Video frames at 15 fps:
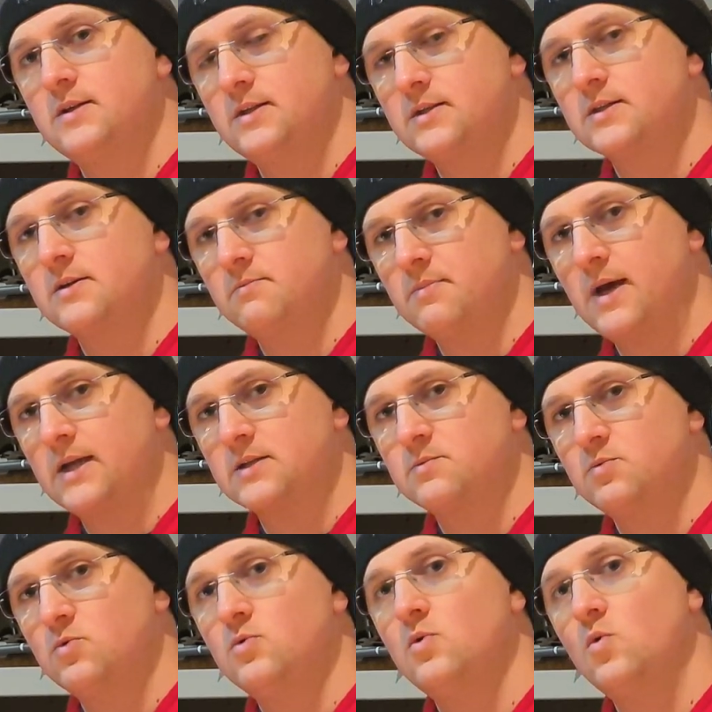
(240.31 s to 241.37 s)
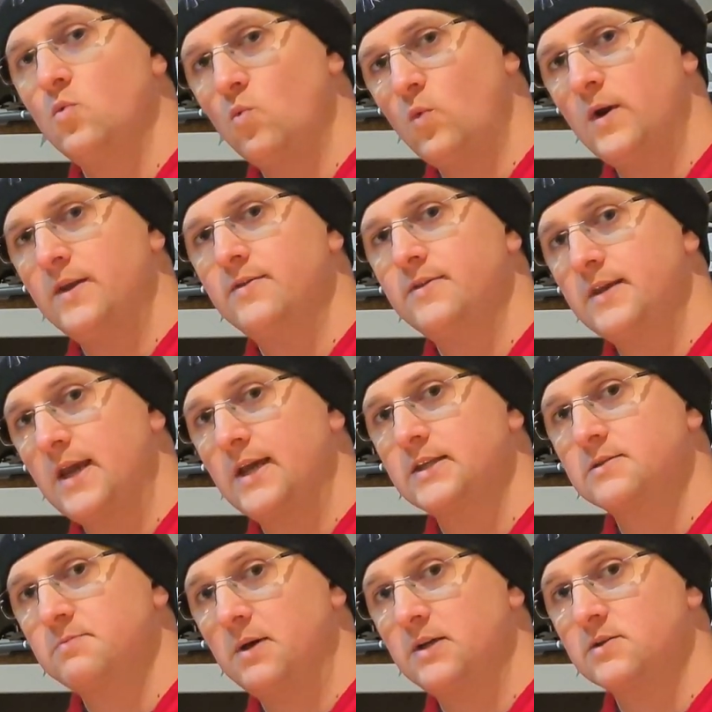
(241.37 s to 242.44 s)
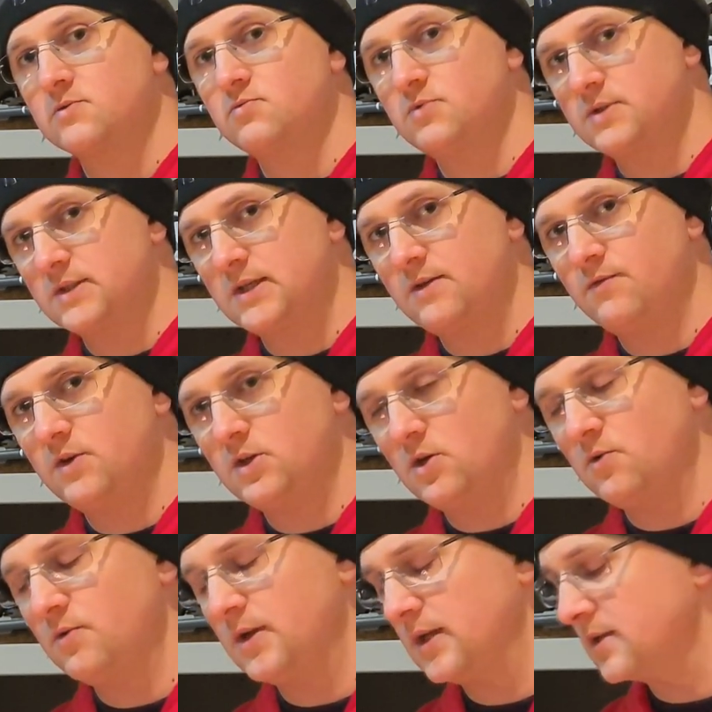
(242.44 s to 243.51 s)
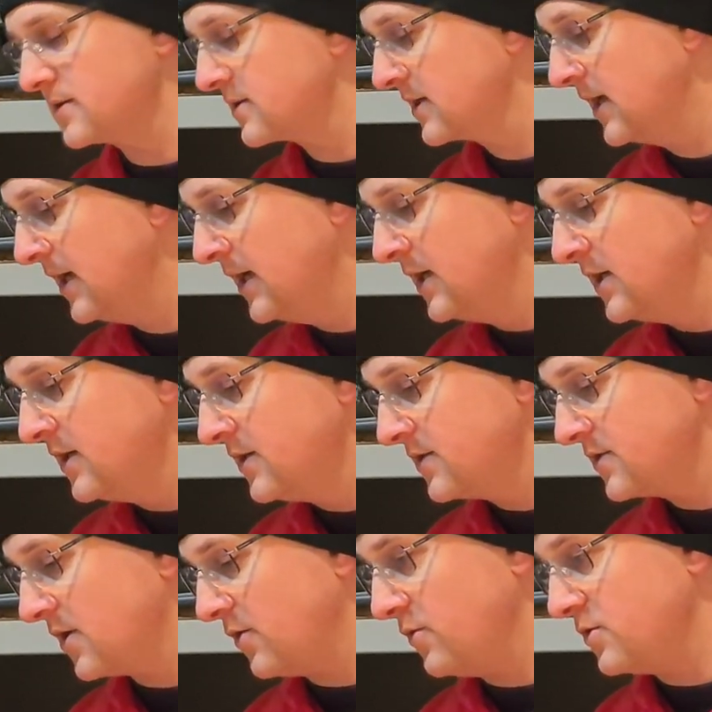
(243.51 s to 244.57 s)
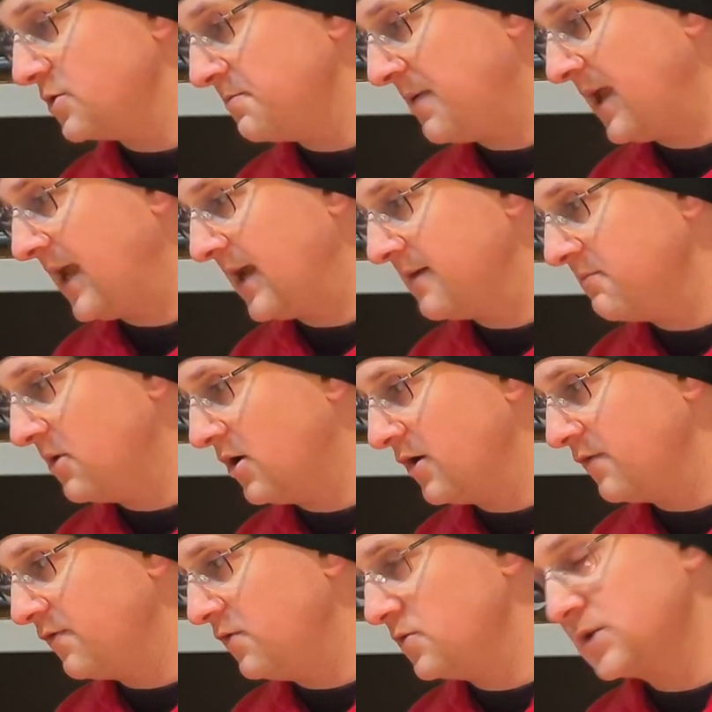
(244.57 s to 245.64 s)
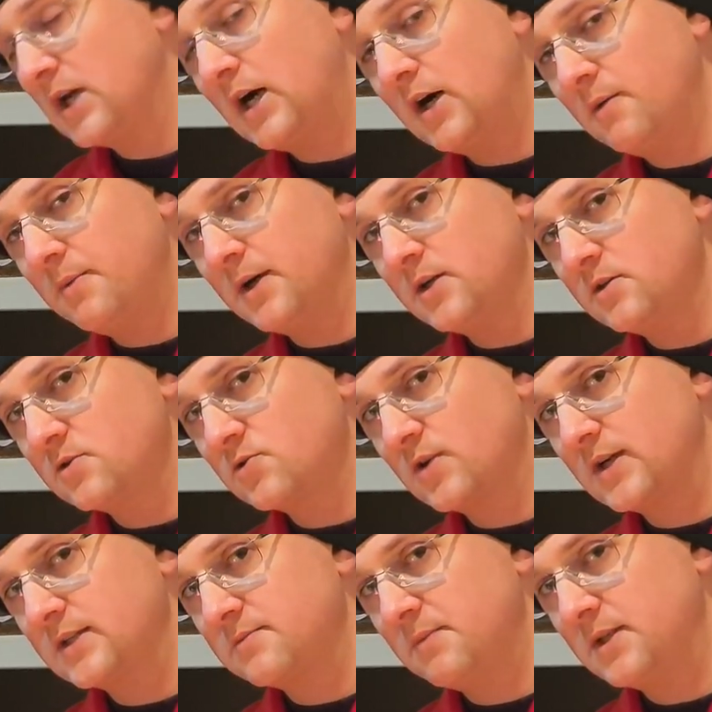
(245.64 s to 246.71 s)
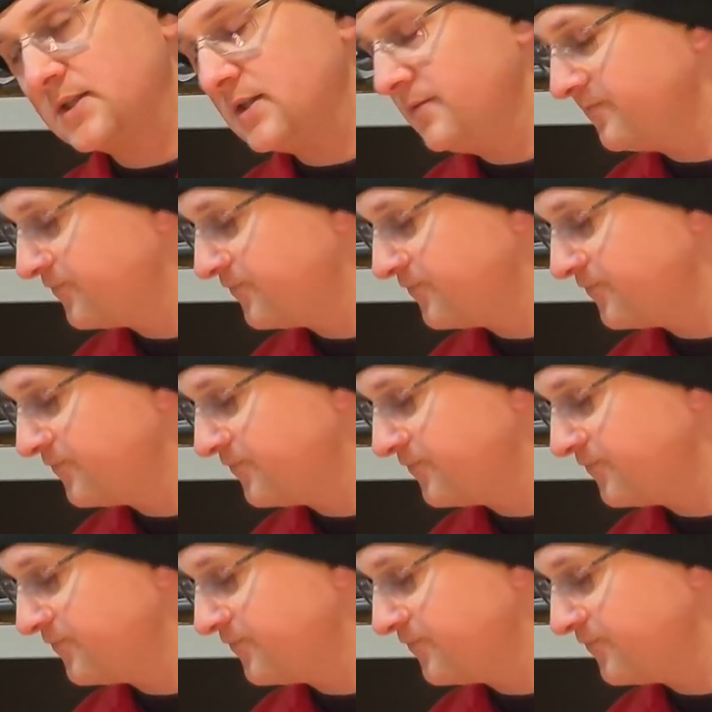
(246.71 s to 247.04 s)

is compatible with the S-Bus receiver units. So to pair my Futaba transmitter